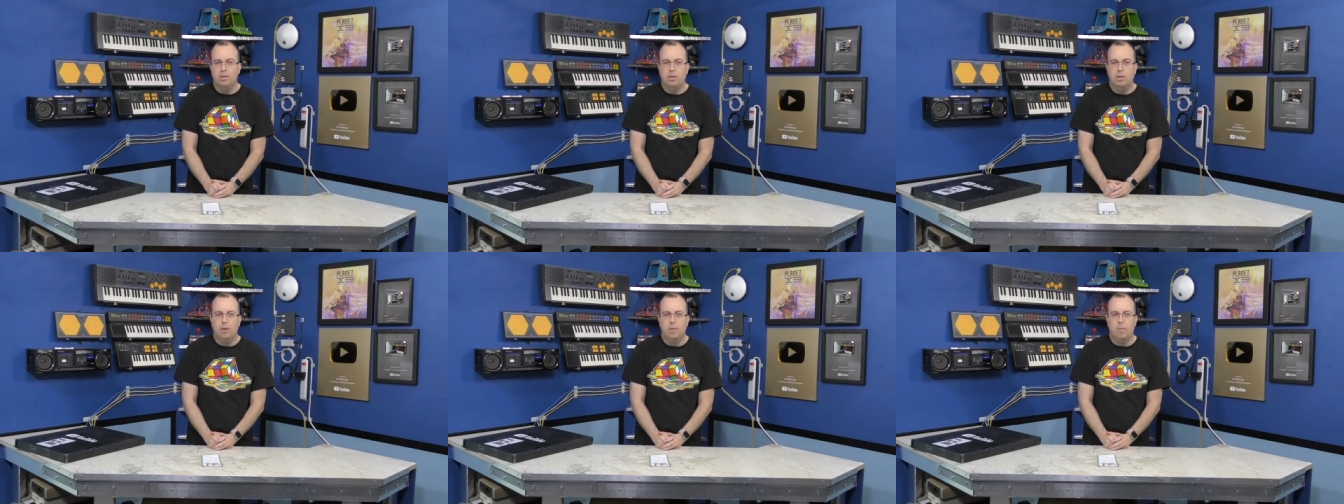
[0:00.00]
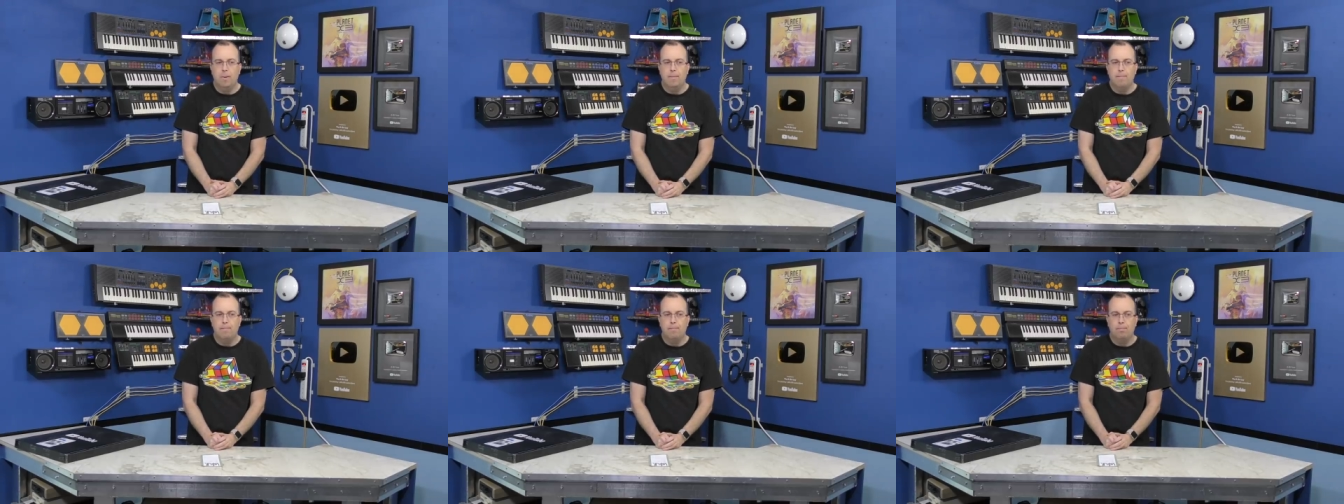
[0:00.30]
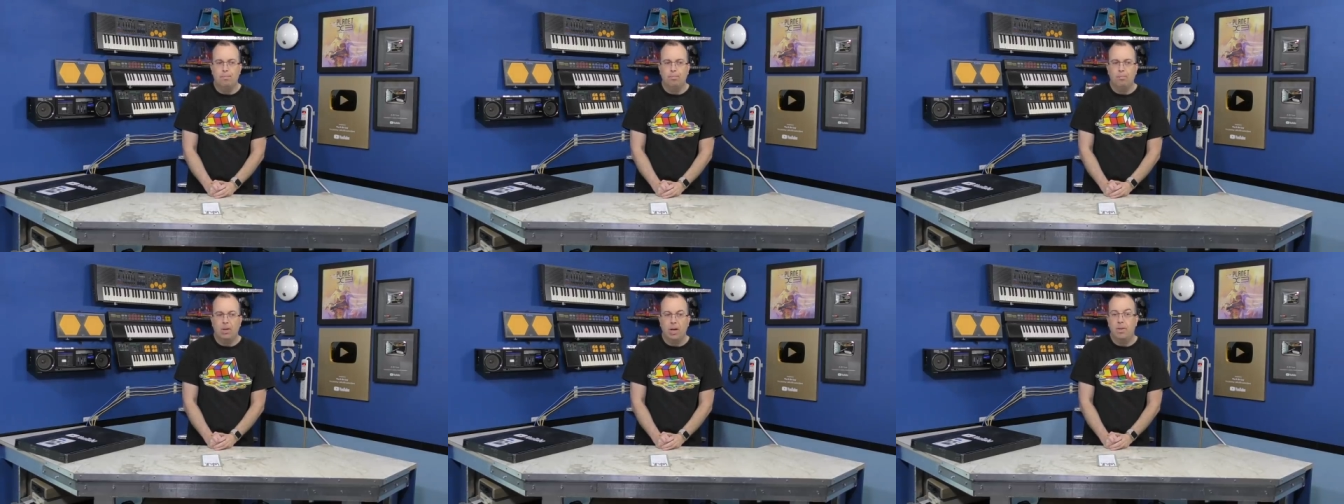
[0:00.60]
So um,
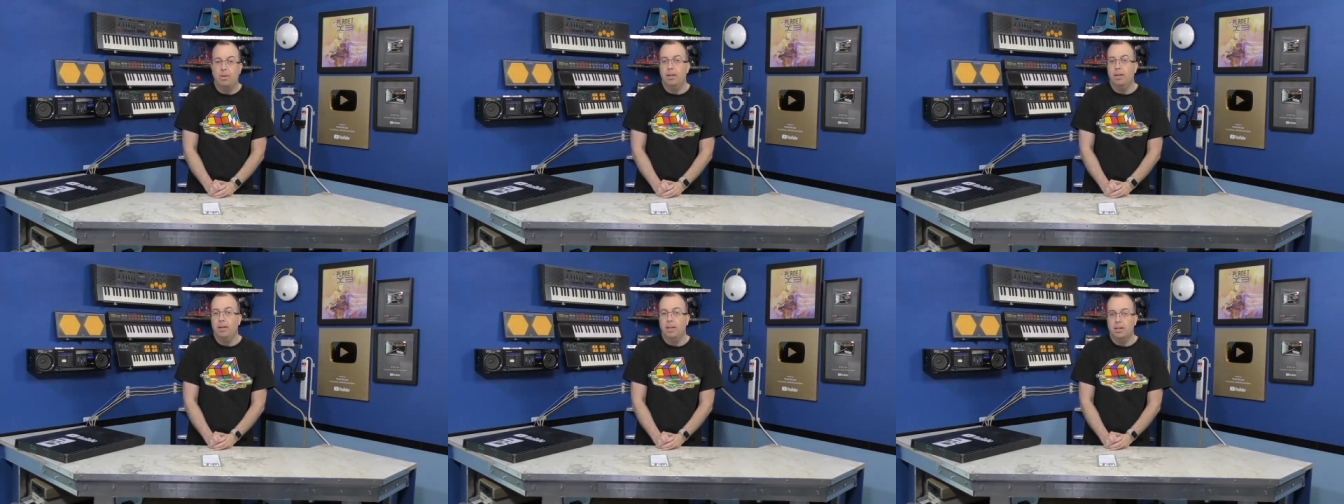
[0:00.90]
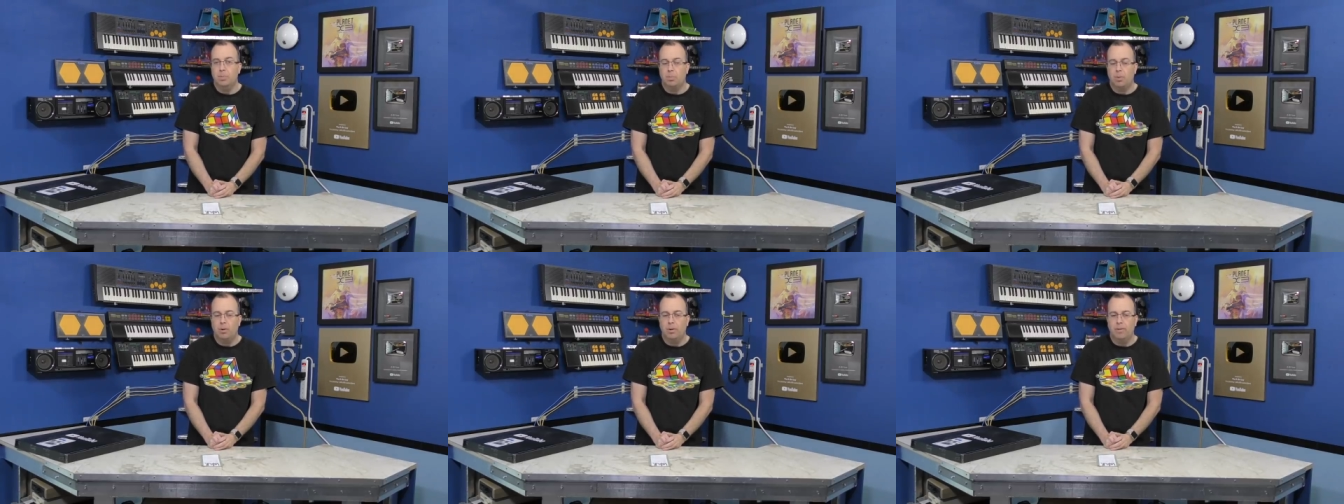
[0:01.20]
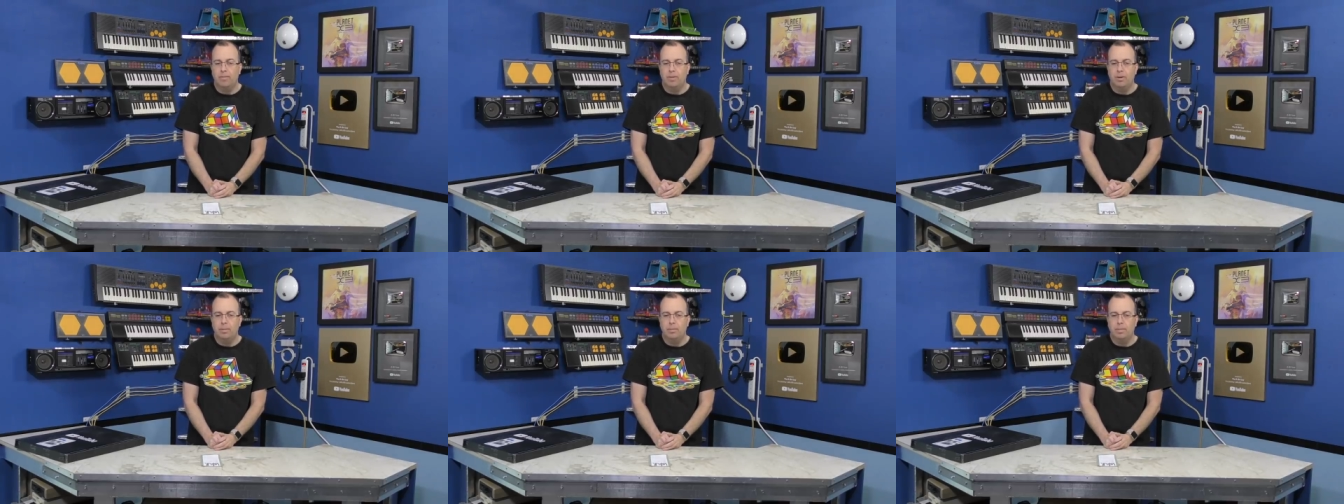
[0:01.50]
I think that's
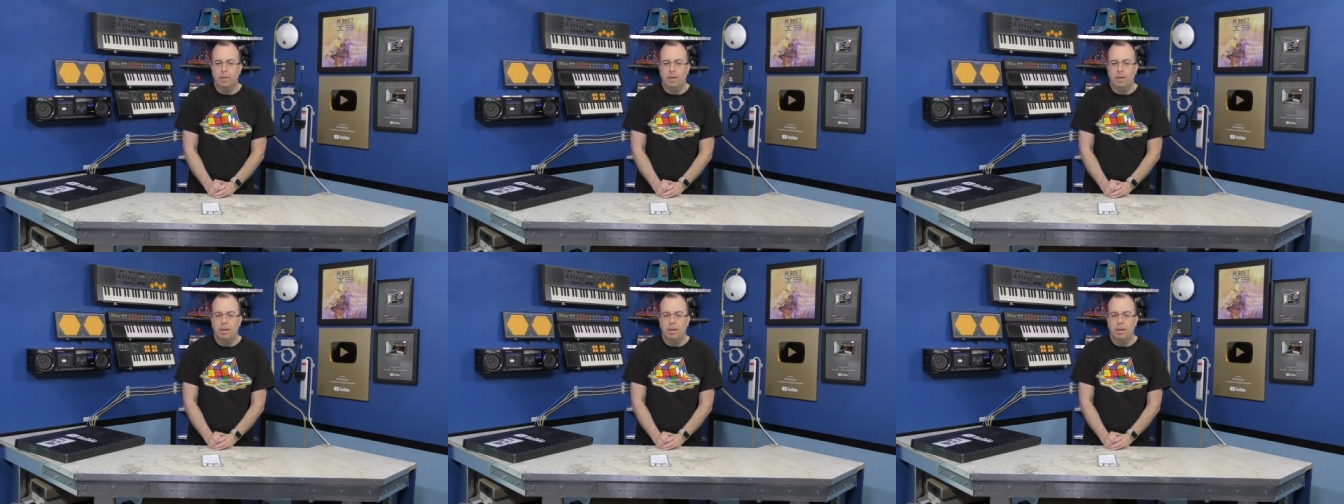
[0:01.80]
part of it.